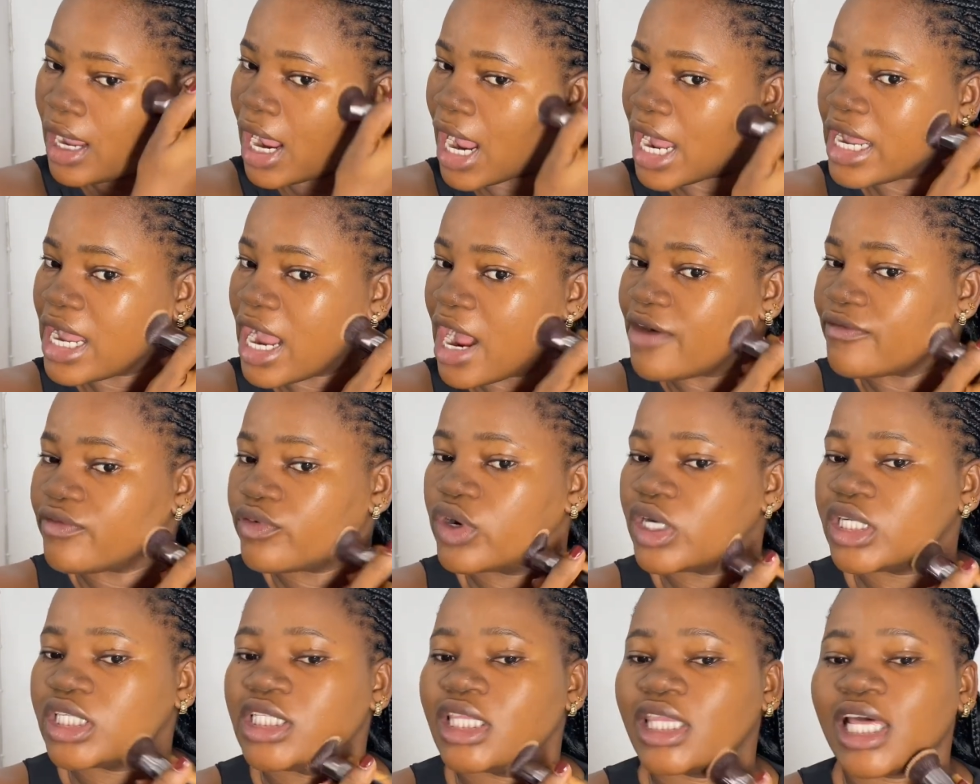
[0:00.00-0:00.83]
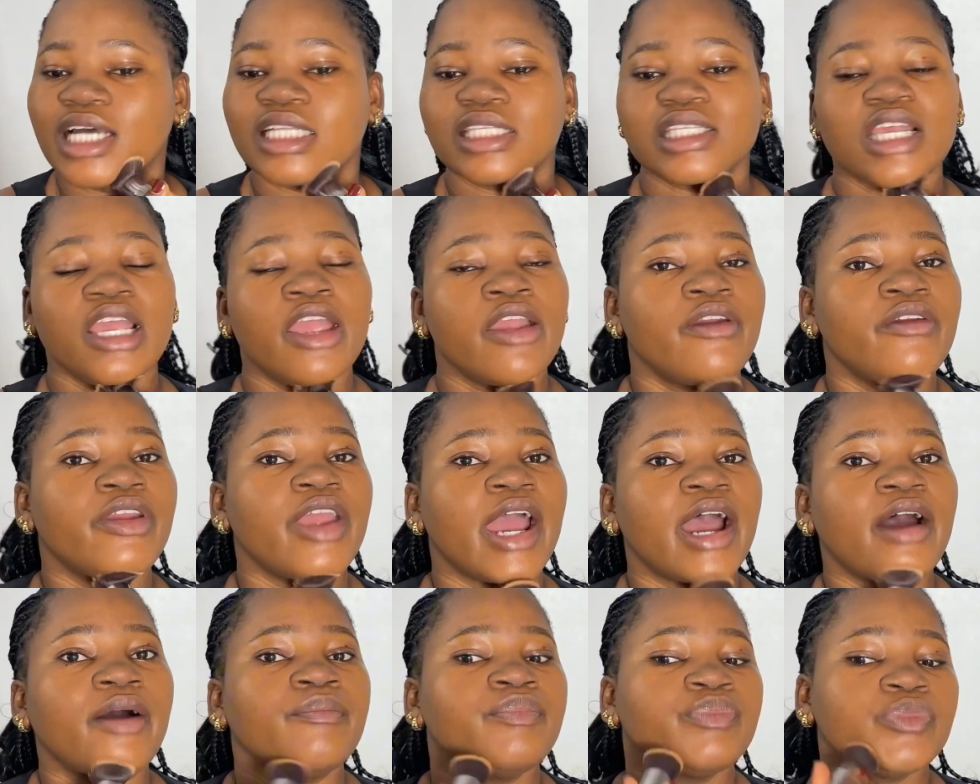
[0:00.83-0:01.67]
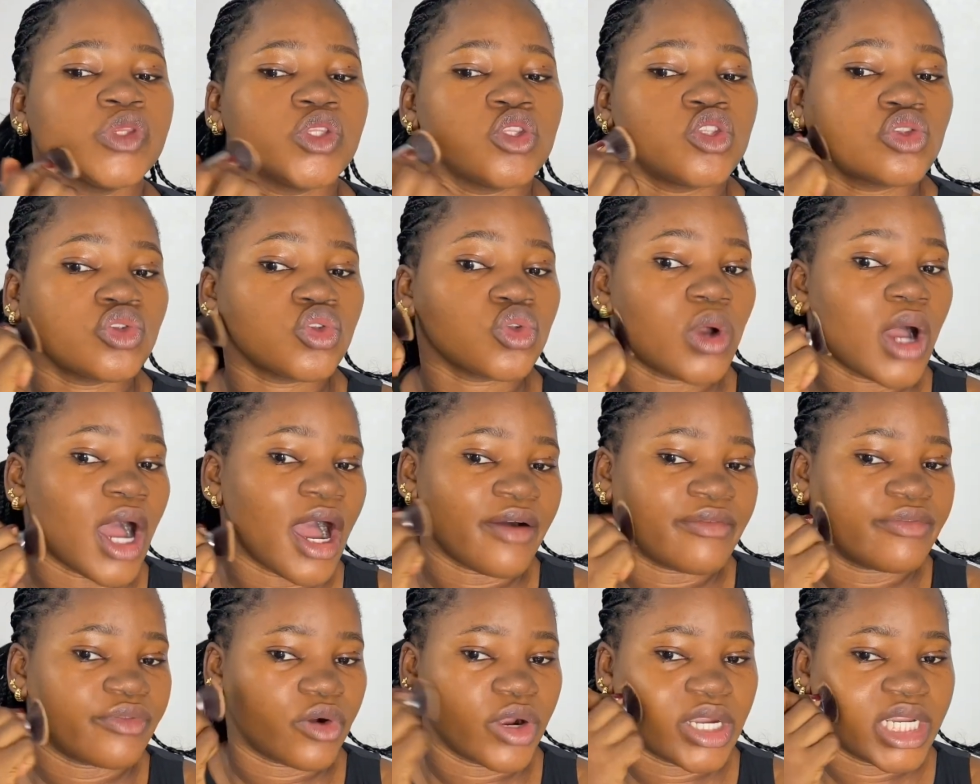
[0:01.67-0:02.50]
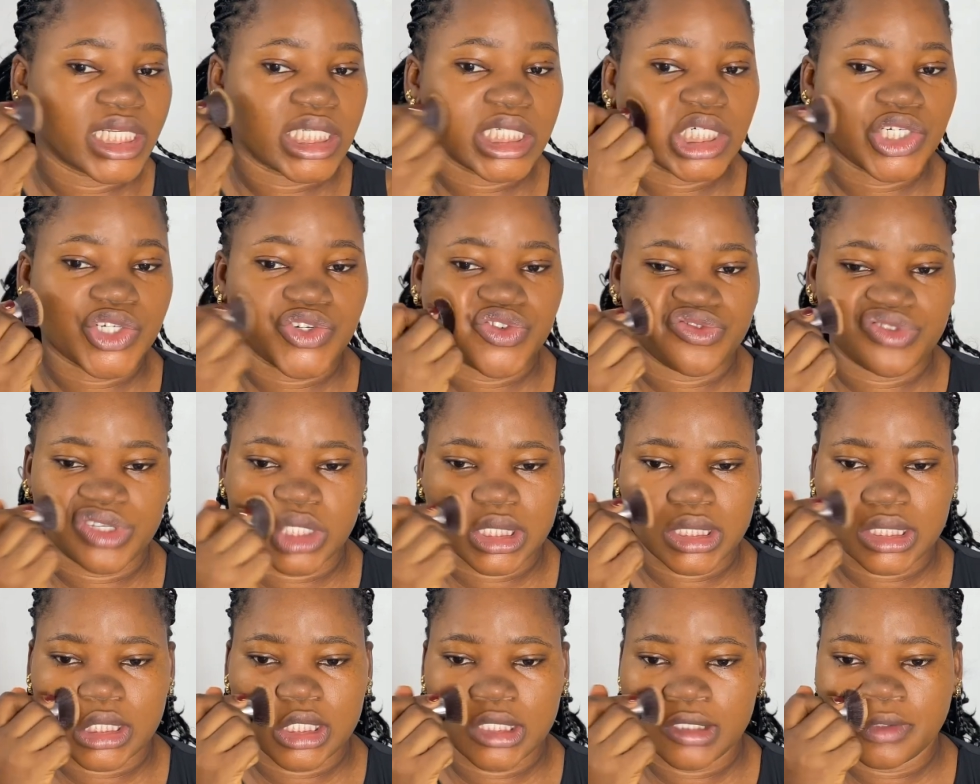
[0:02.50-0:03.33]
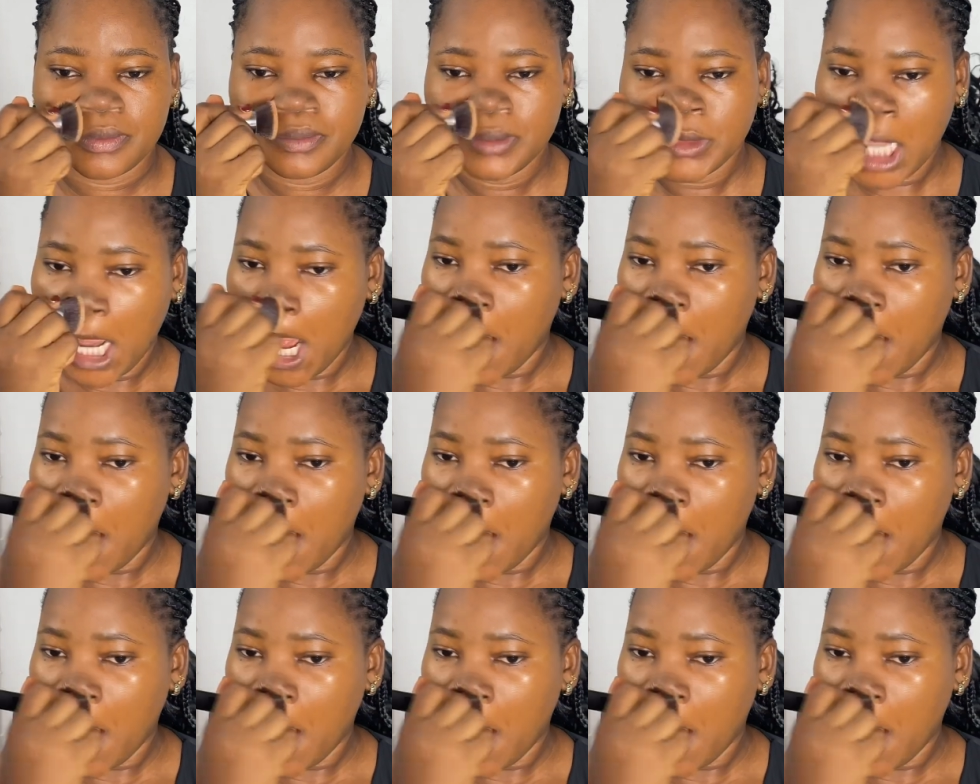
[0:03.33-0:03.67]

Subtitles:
I avoid that area to avoid creasing.